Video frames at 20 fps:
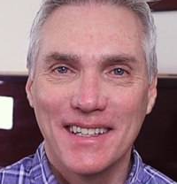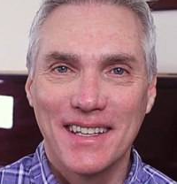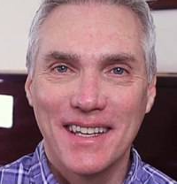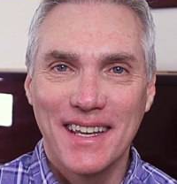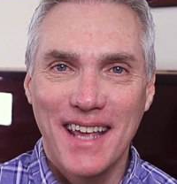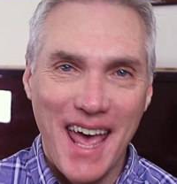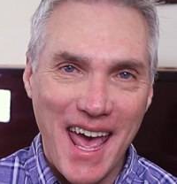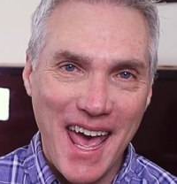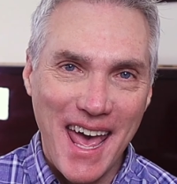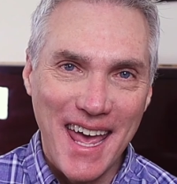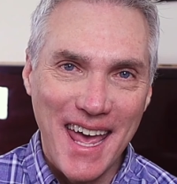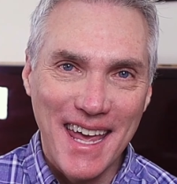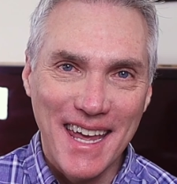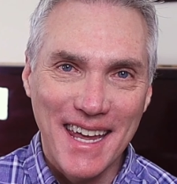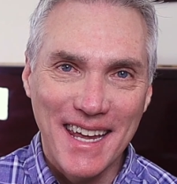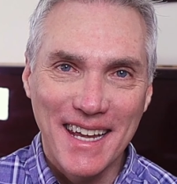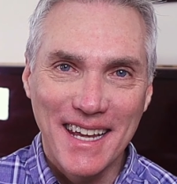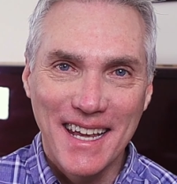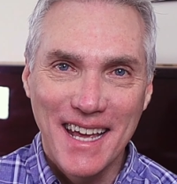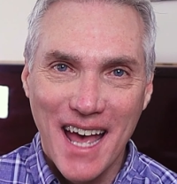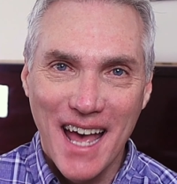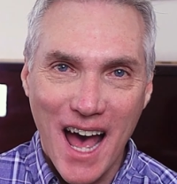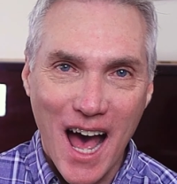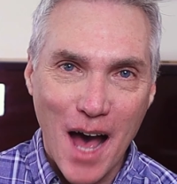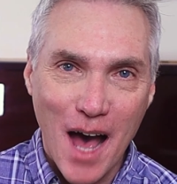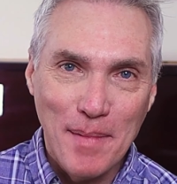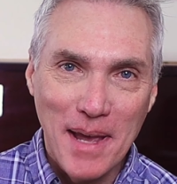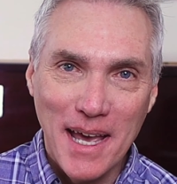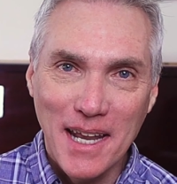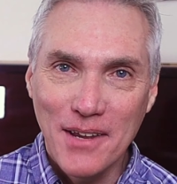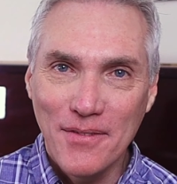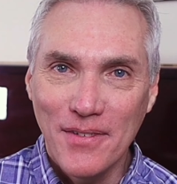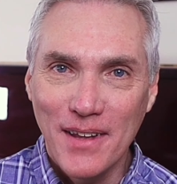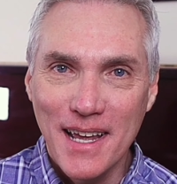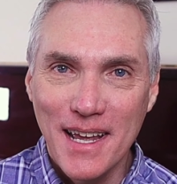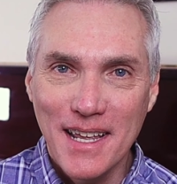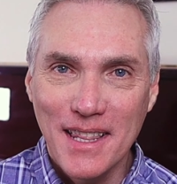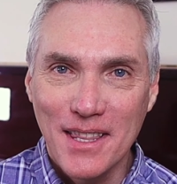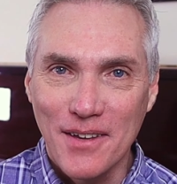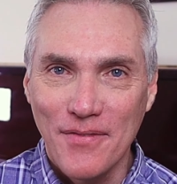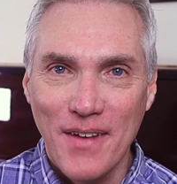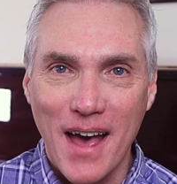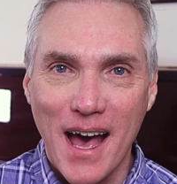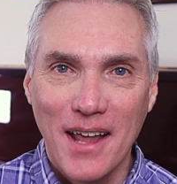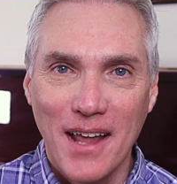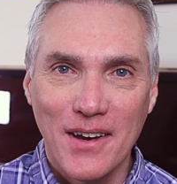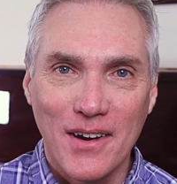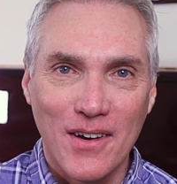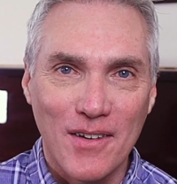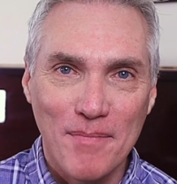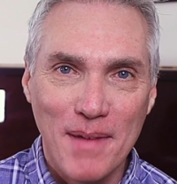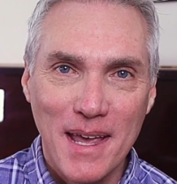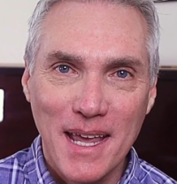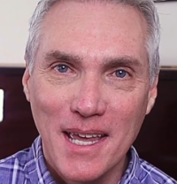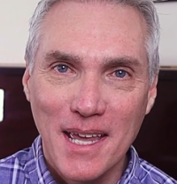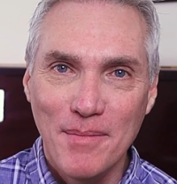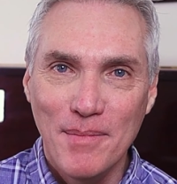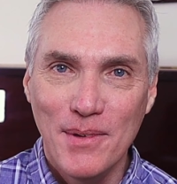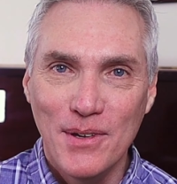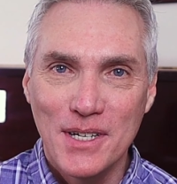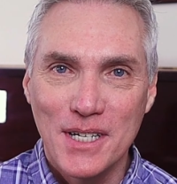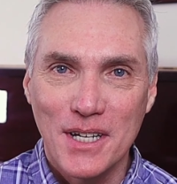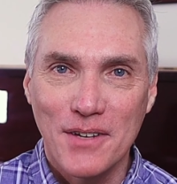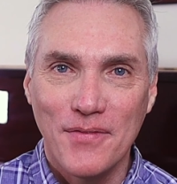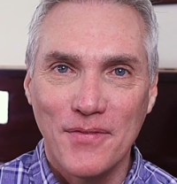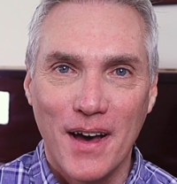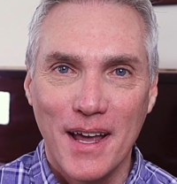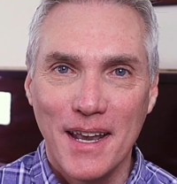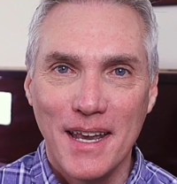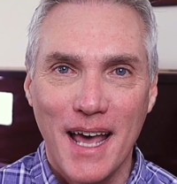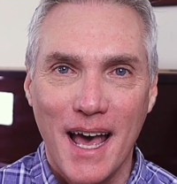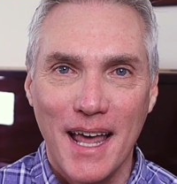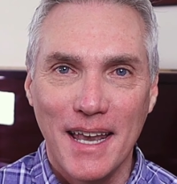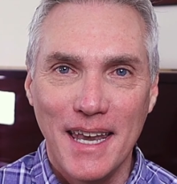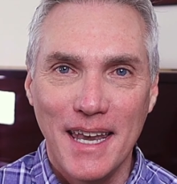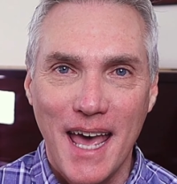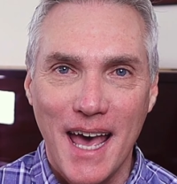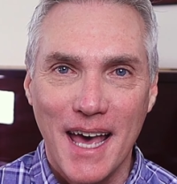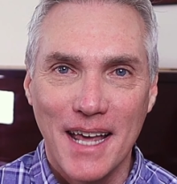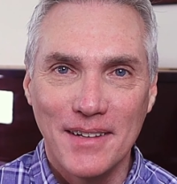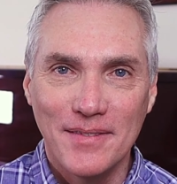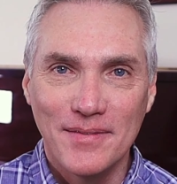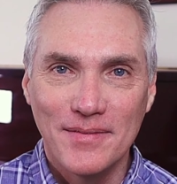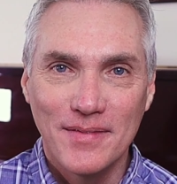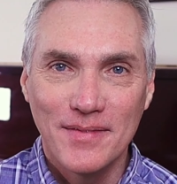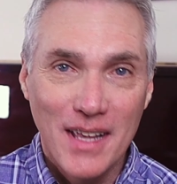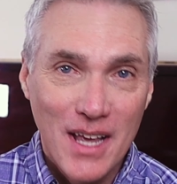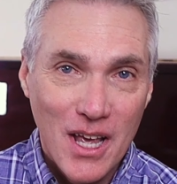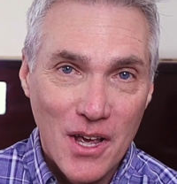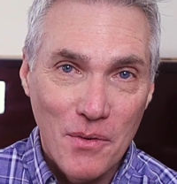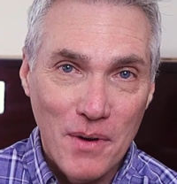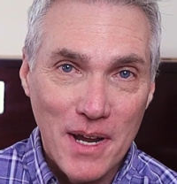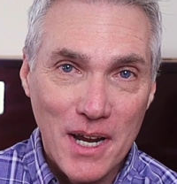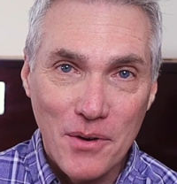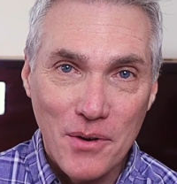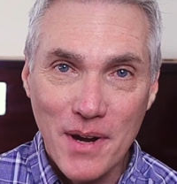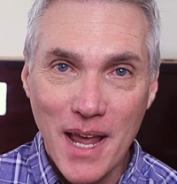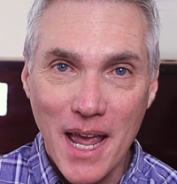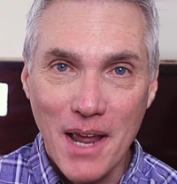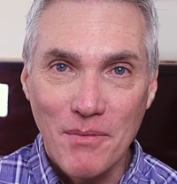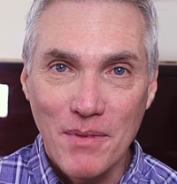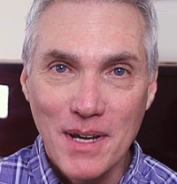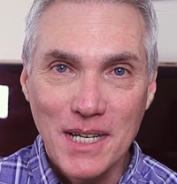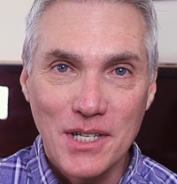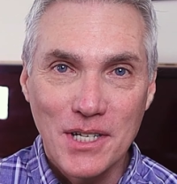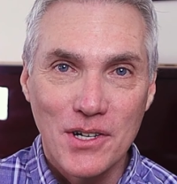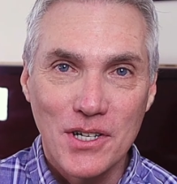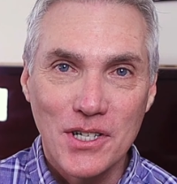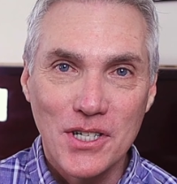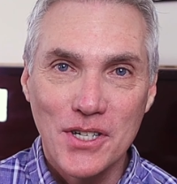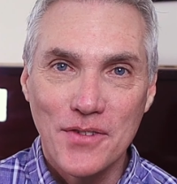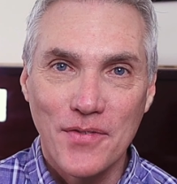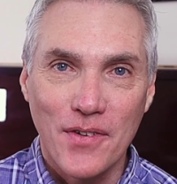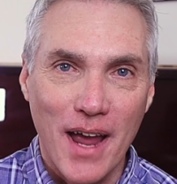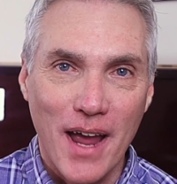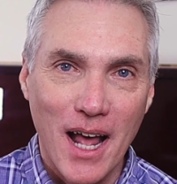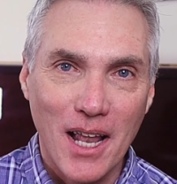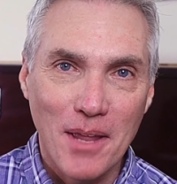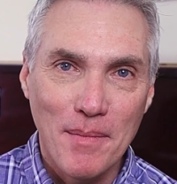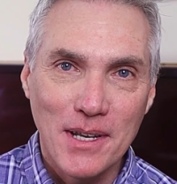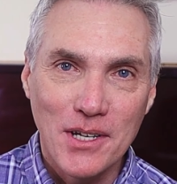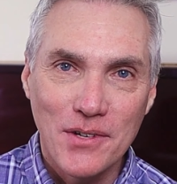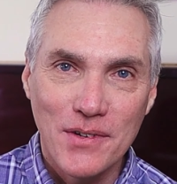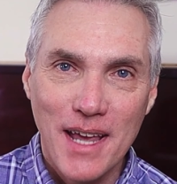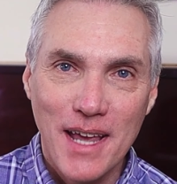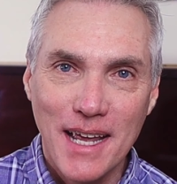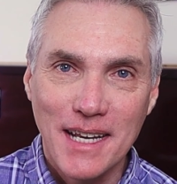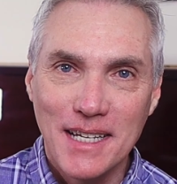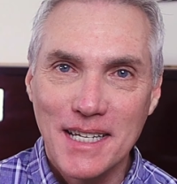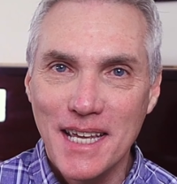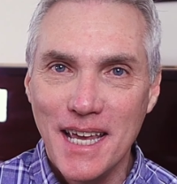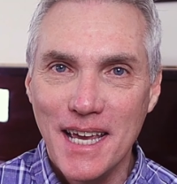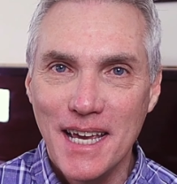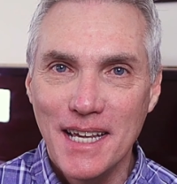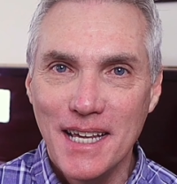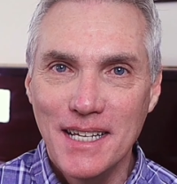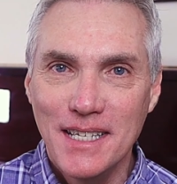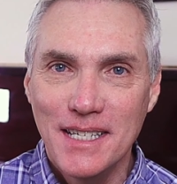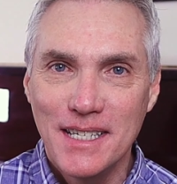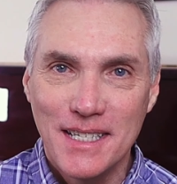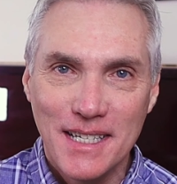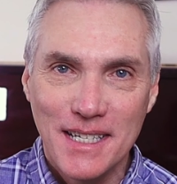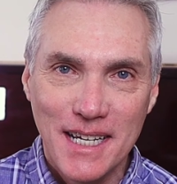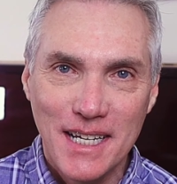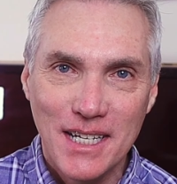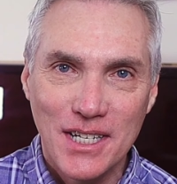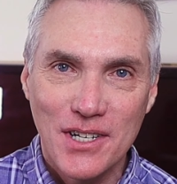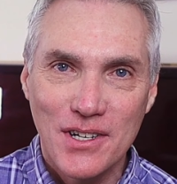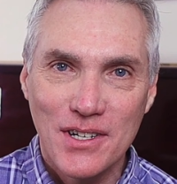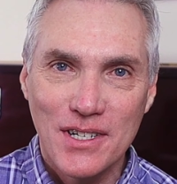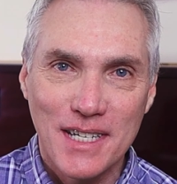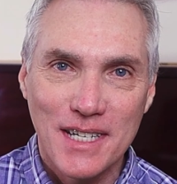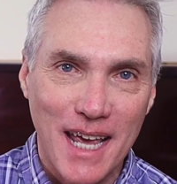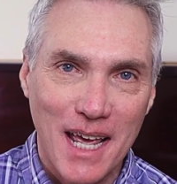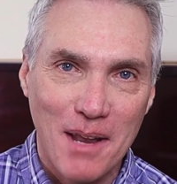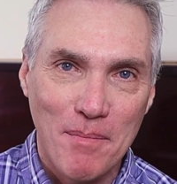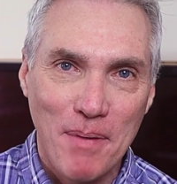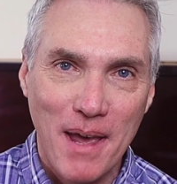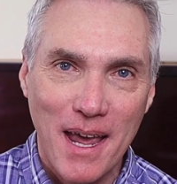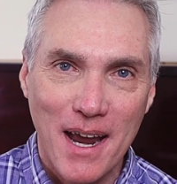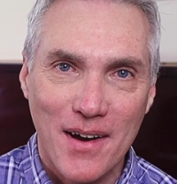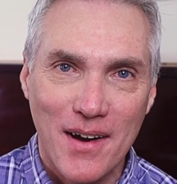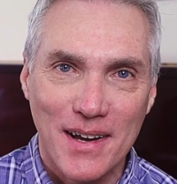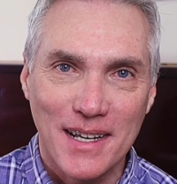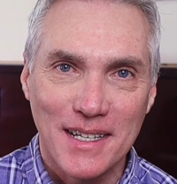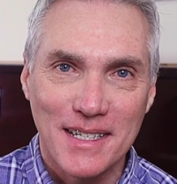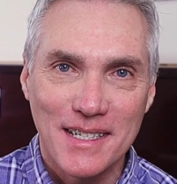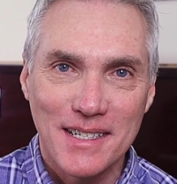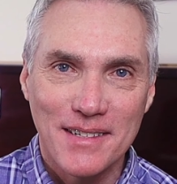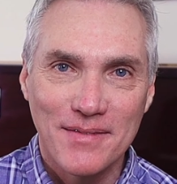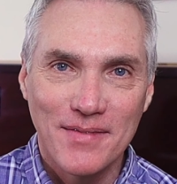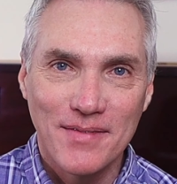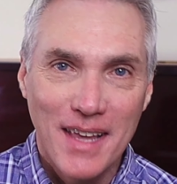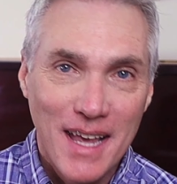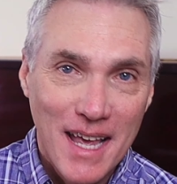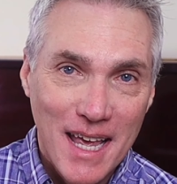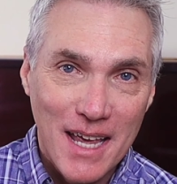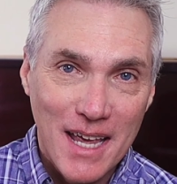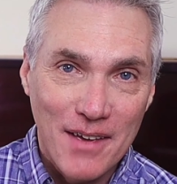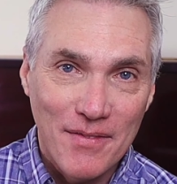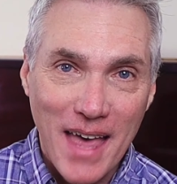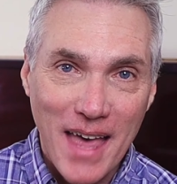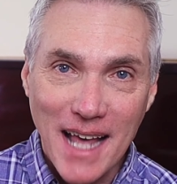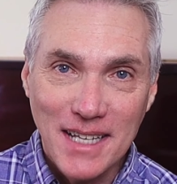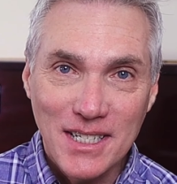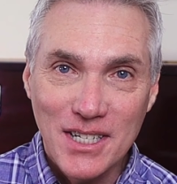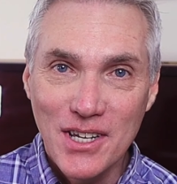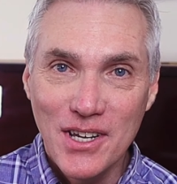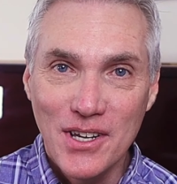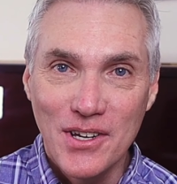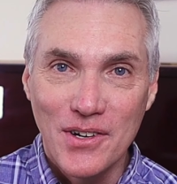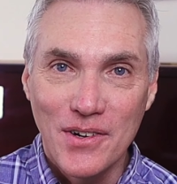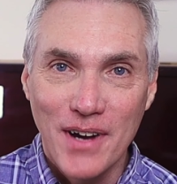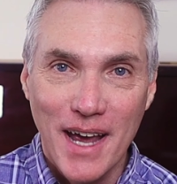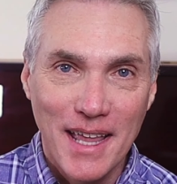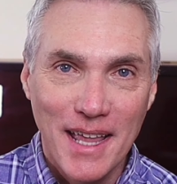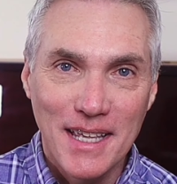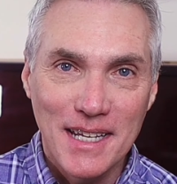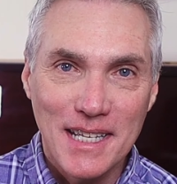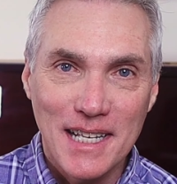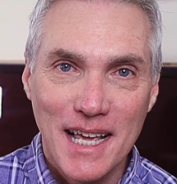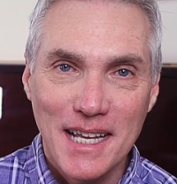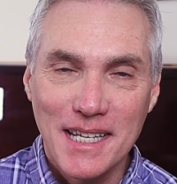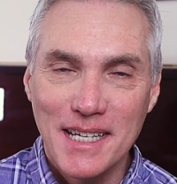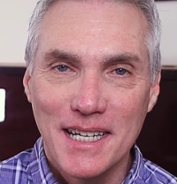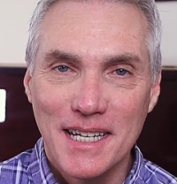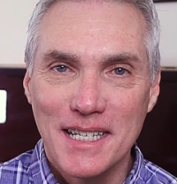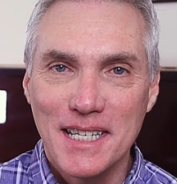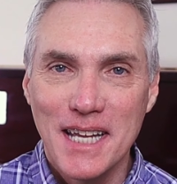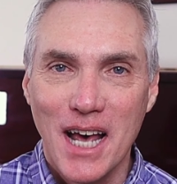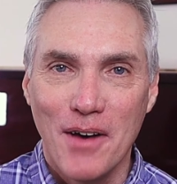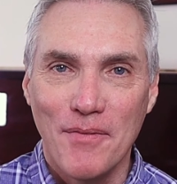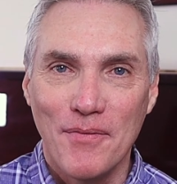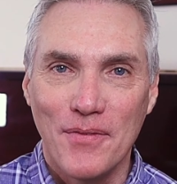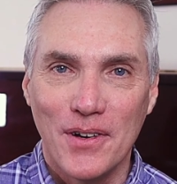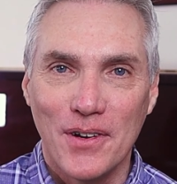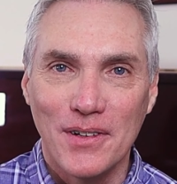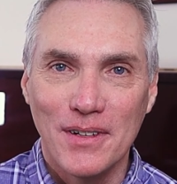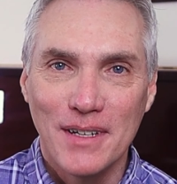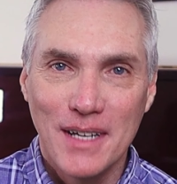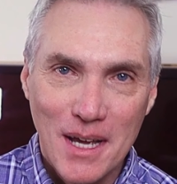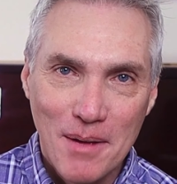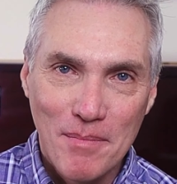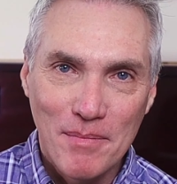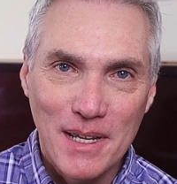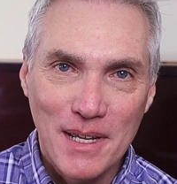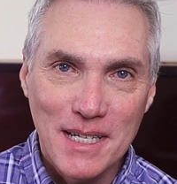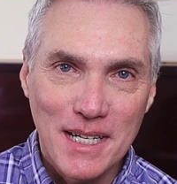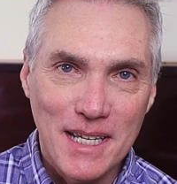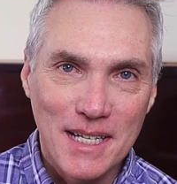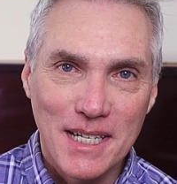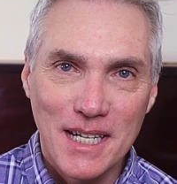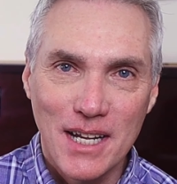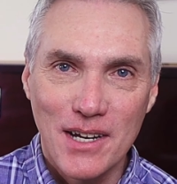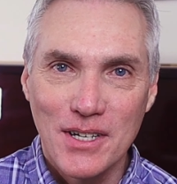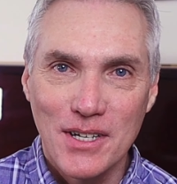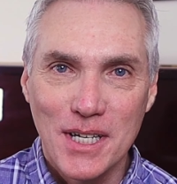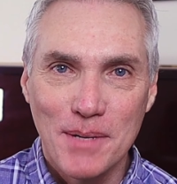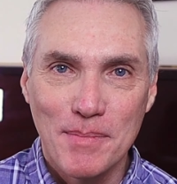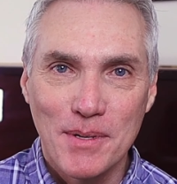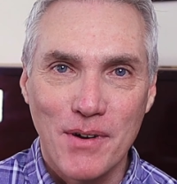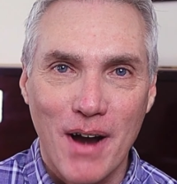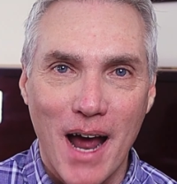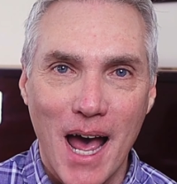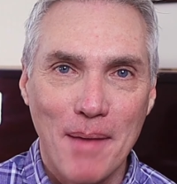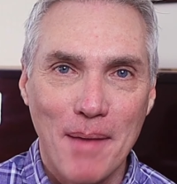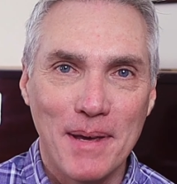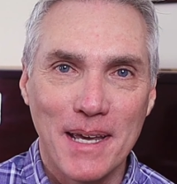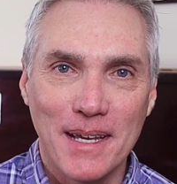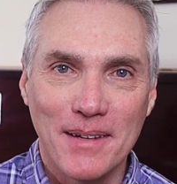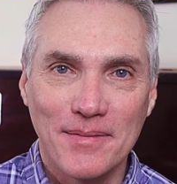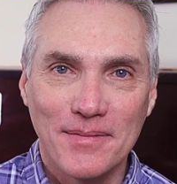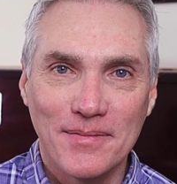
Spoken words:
Hey, I'm Andy Fling, the founder of MakingMusicFun.net. We create resources for elementary age kids, teachers, and parents. If that's you and this lesson is helpful, please consider subscribing.